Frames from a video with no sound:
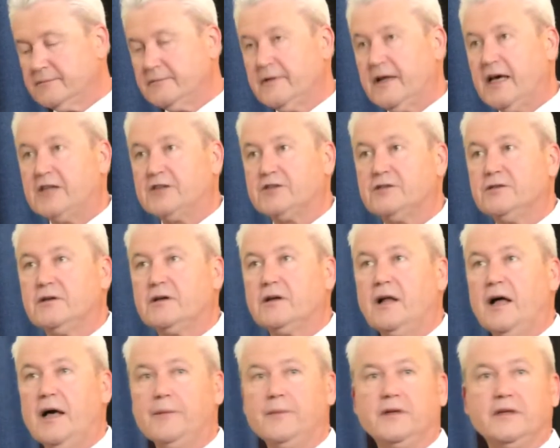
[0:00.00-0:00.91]
national
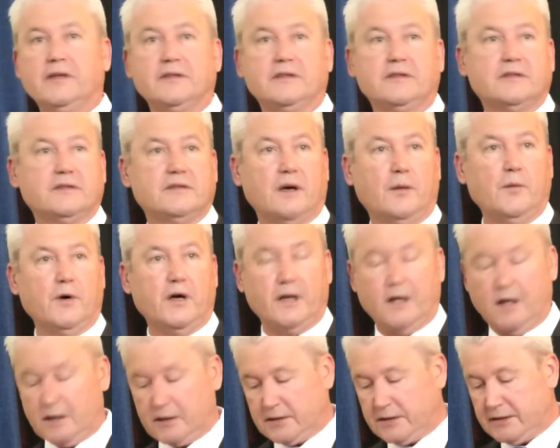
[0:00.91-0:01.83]
climate is somewhat
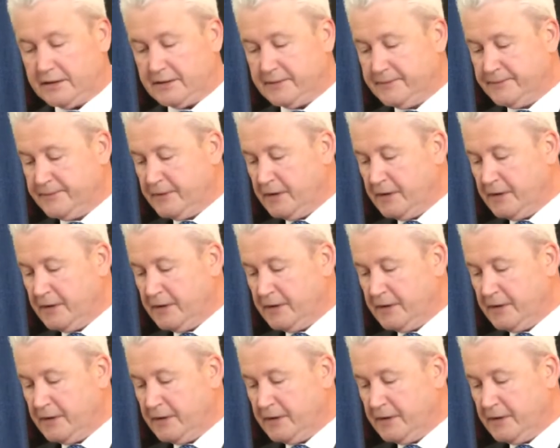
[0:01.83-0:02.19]
ugly.